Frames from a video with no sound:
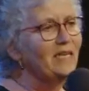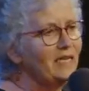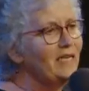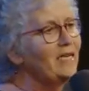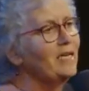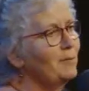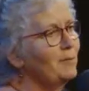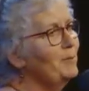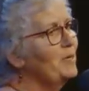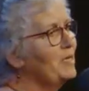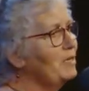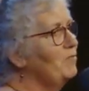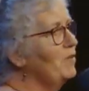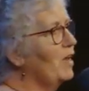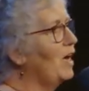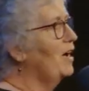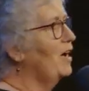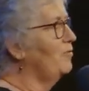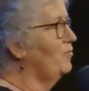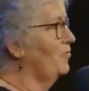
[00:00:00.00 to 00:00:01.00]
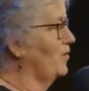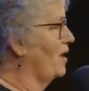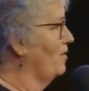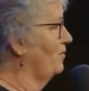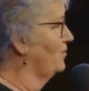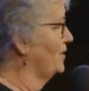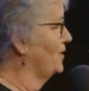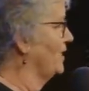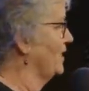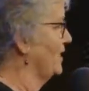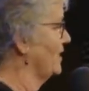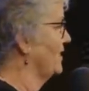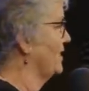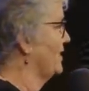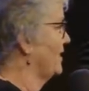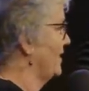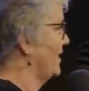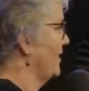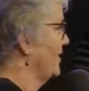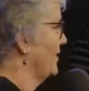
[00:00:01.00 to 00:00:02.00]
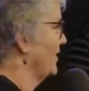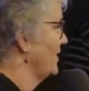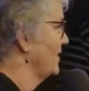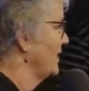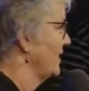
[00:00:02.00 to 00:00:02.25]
a little bit of life left in us, so.